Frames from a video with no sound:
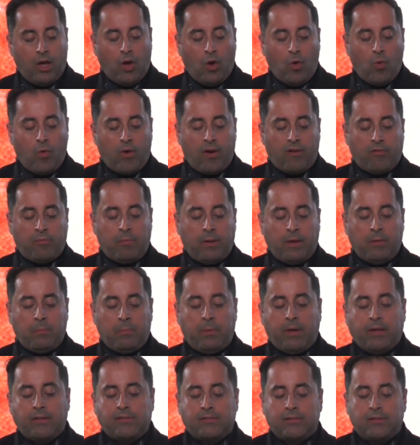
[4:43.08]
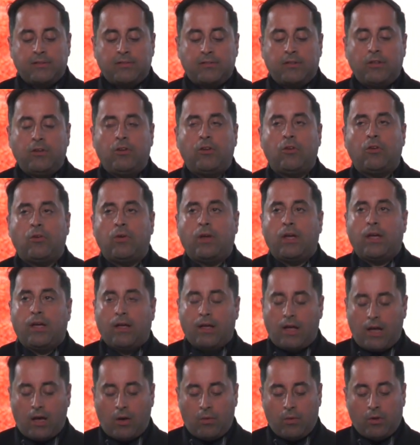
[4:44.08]
We have been busy
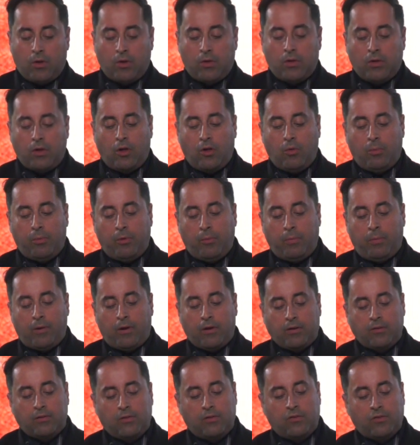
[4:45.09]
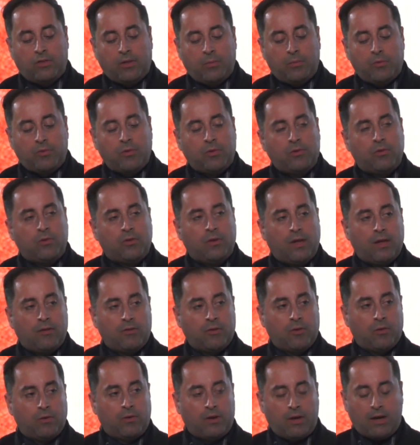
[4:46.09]
securing our global partnerships with
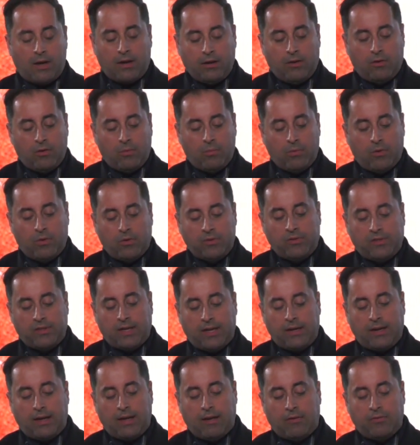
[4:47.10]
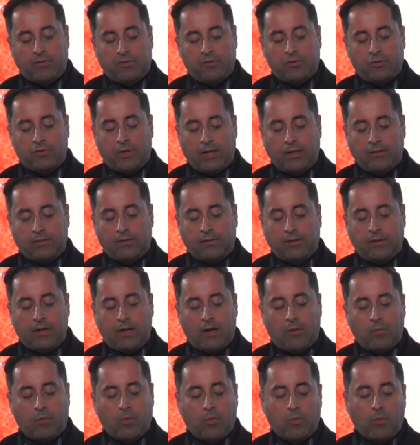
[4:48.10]
UNESCO and ICOMOS and have strengthened
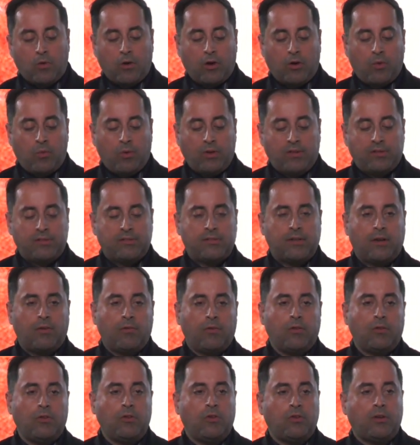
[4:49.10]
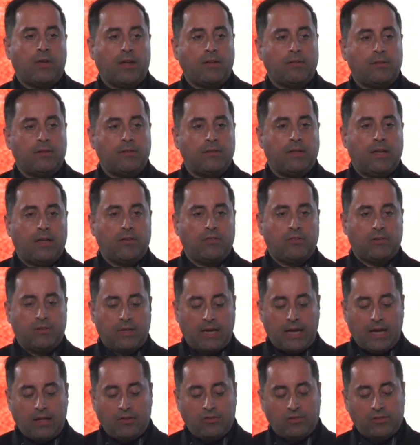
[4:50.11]
our work with several United
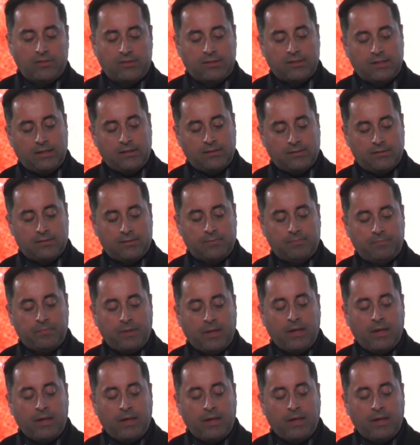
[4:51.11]
Nations agencies.